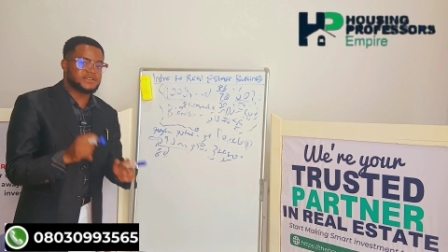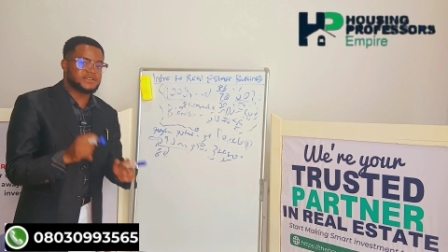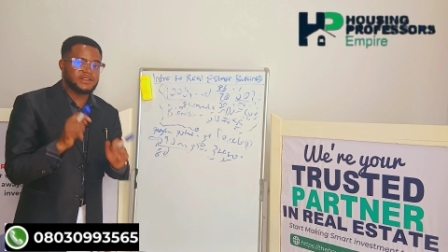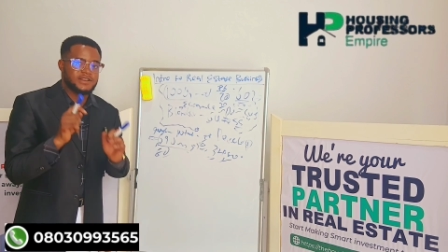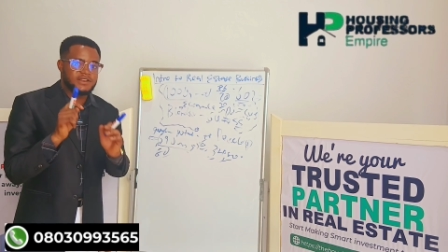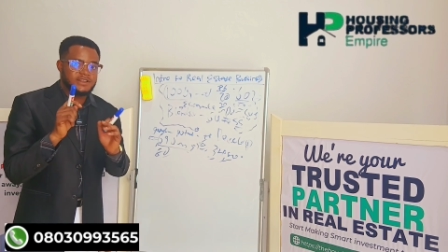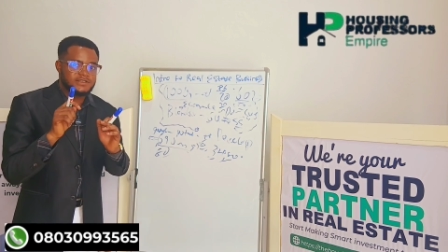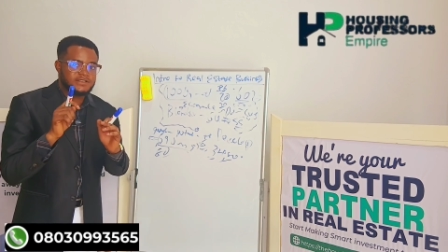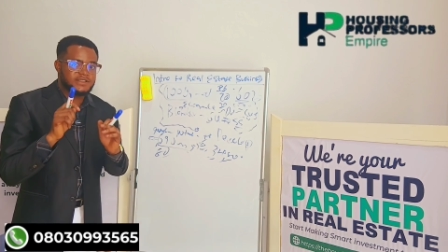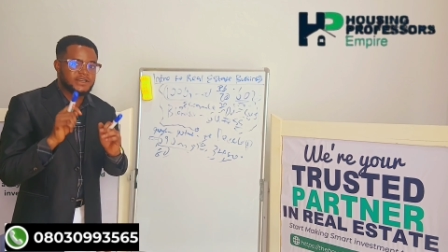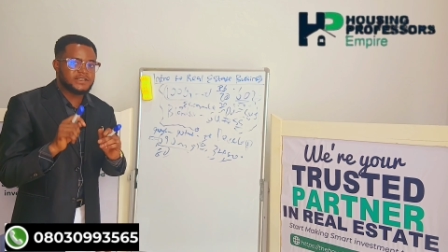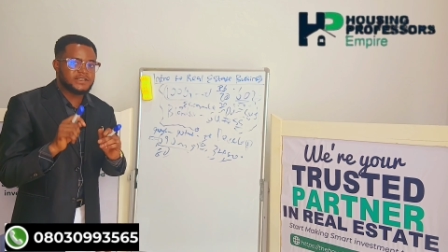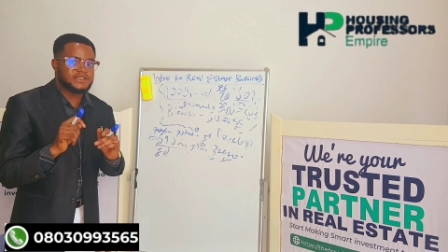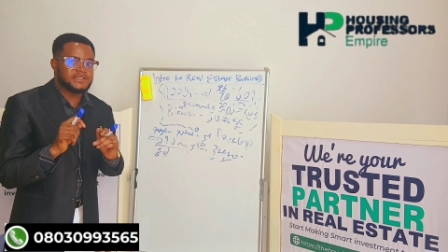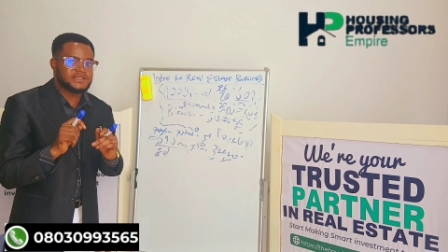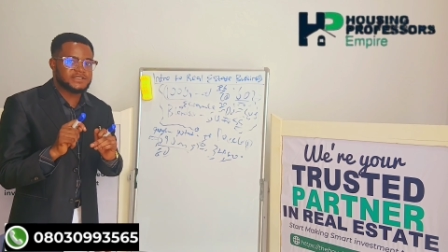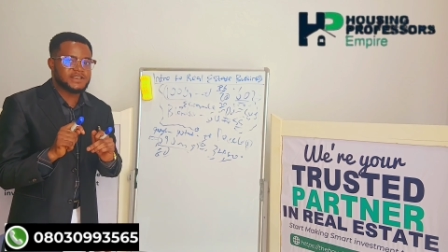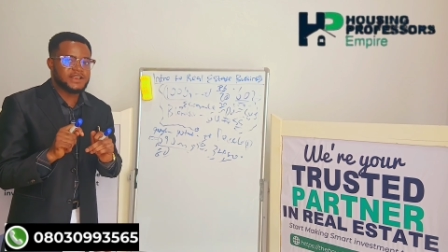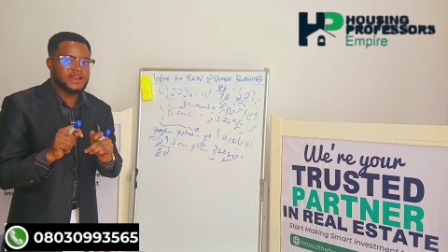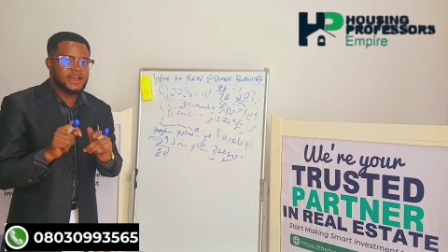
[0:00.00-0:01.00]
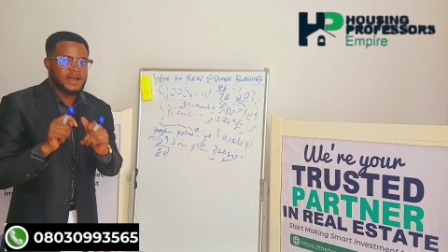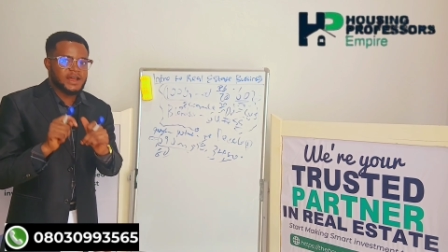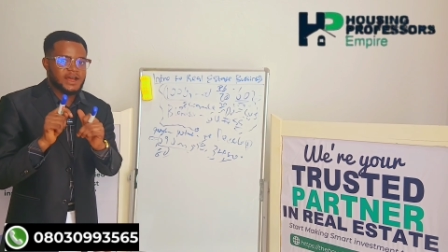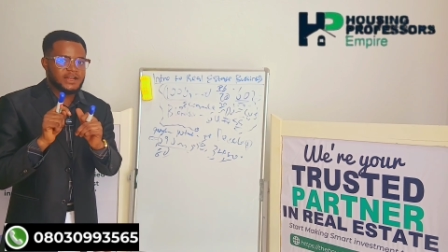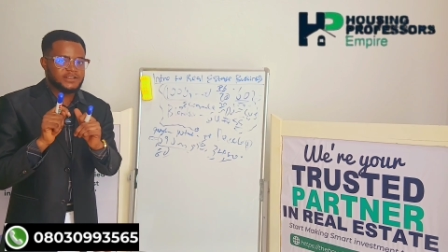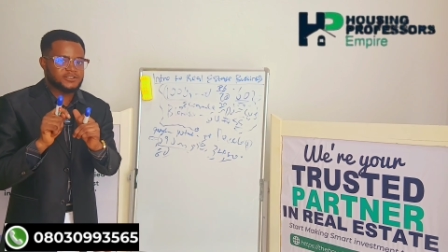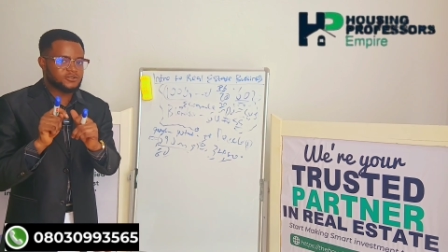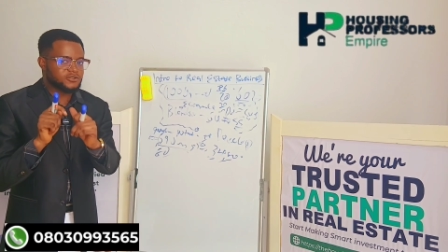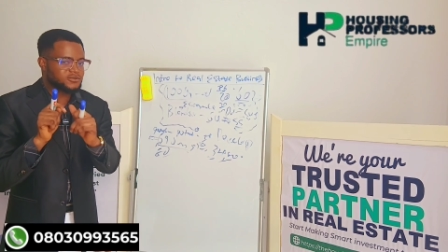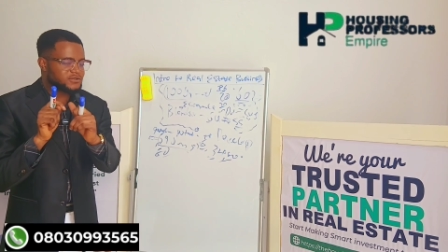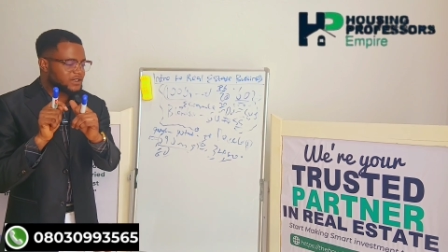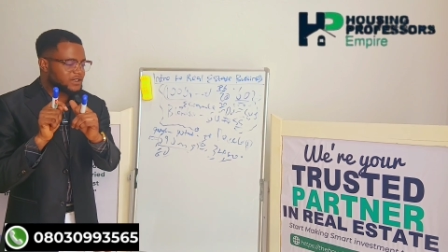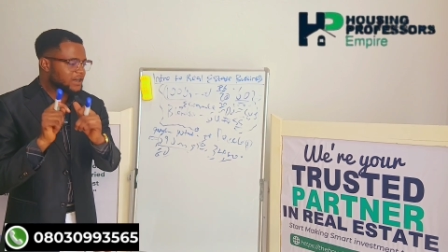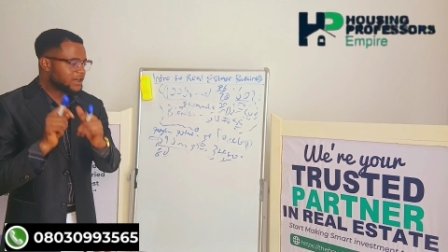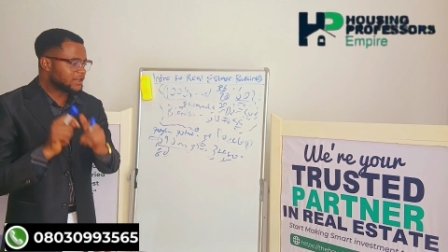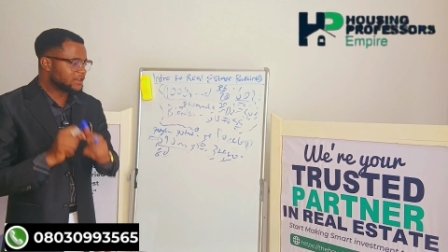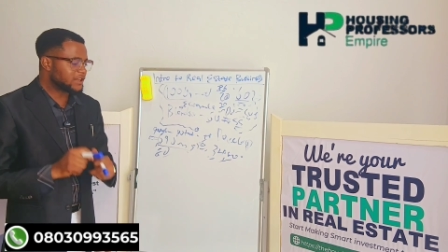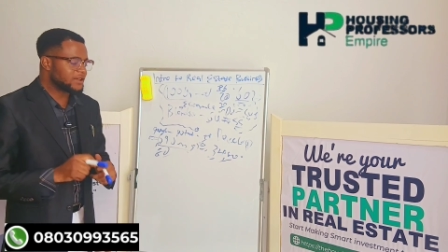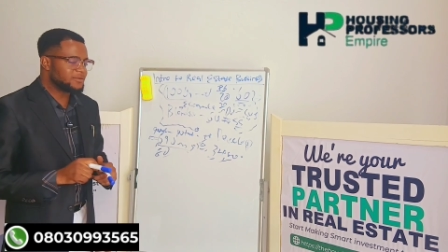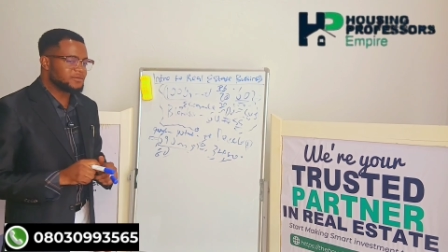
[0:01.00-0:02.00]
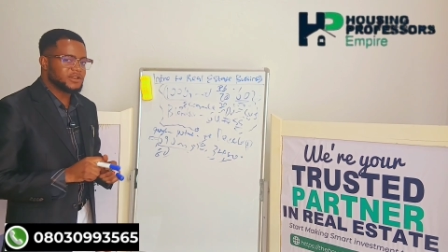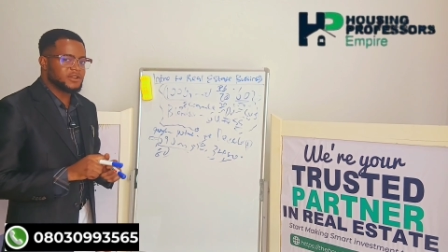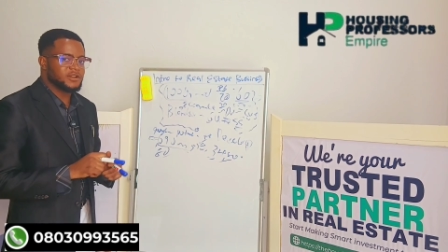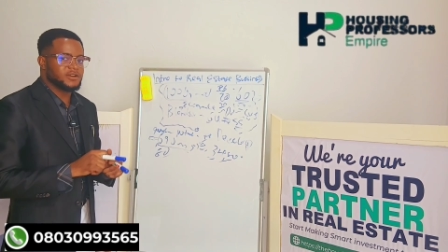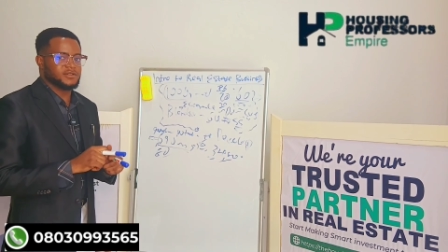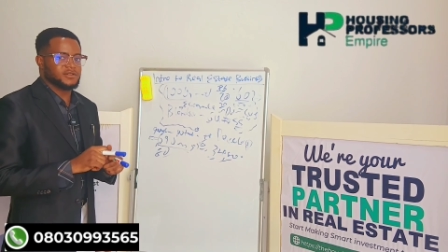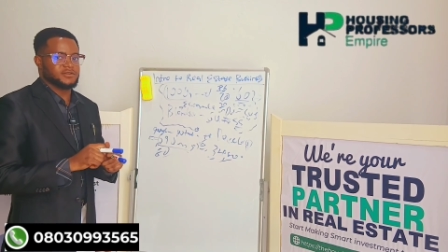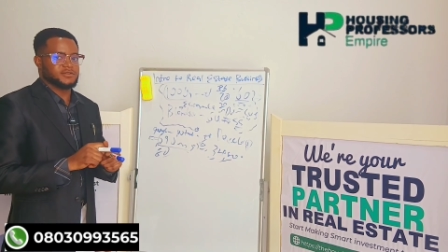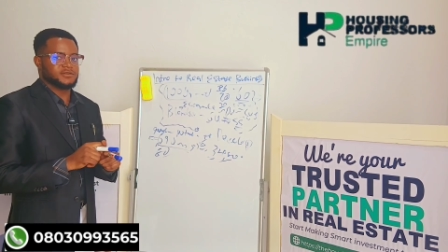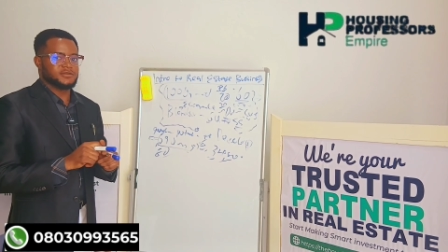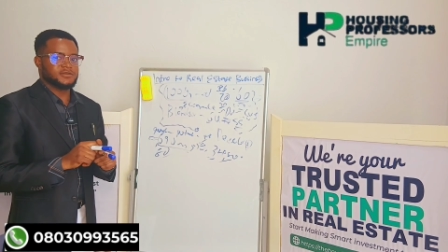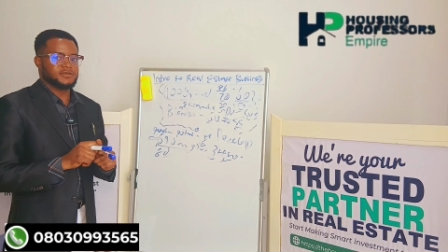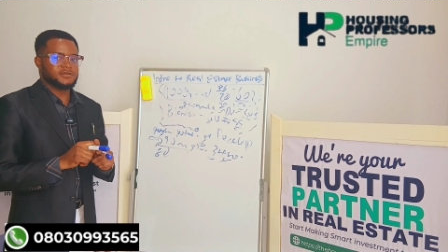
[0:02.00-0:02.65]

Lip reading: he listed it at 110 million.